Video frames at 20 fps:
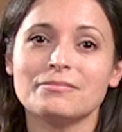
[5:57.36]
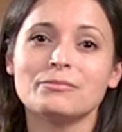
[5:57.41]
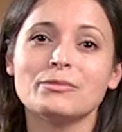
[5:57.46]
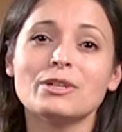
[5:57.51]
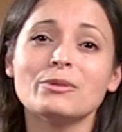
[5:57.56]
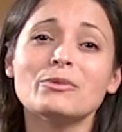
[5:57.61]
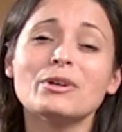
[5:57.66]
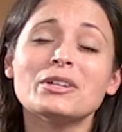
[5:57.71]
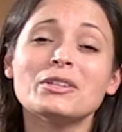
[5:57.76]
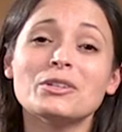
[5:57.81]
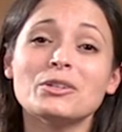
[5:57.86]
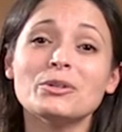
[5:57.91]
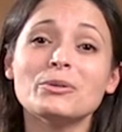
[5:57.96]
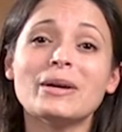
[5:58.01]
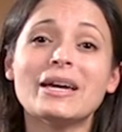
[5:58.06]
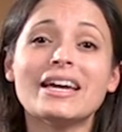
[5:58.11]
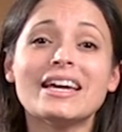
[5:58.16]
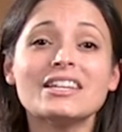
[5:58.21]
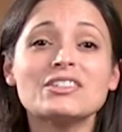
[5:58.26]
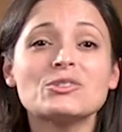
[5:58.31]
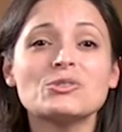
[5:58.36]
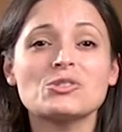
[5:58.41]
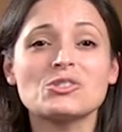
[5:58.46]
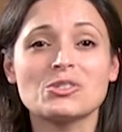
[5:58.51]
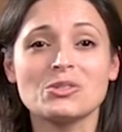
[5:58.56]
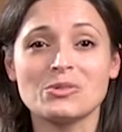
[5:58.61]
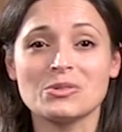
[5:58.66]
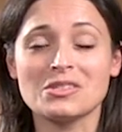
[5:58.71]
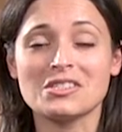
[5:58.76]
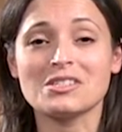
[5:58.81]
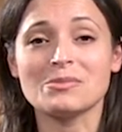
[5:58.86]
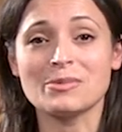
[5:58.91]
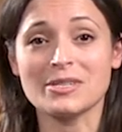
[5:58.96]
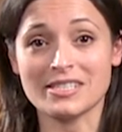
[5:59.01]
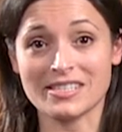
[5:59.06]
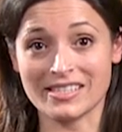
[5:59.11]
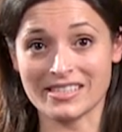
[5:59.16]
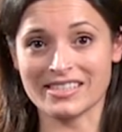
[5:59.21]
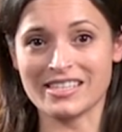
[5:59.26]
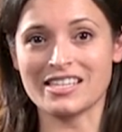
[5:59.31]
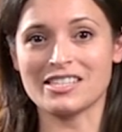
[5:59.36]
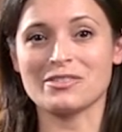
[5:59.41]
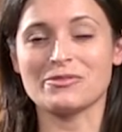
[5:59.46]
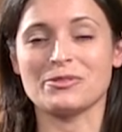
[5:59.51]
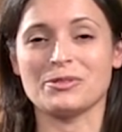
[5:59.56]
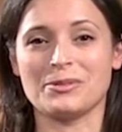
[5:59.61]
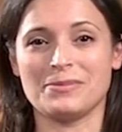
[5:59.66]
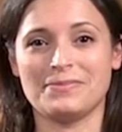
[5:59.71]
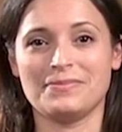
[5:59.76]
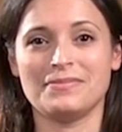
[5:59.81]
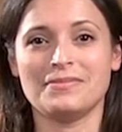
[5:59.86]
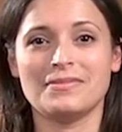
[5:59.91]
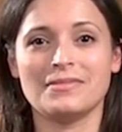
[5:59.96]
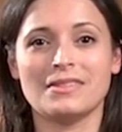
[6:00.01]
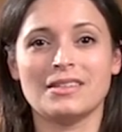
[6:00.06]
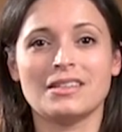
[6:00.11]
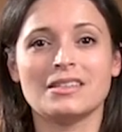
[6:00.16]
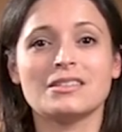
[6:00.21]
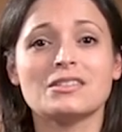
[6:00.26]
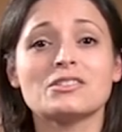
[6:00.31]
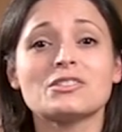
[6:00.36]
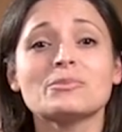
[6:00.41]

We want you and your students to be successful. To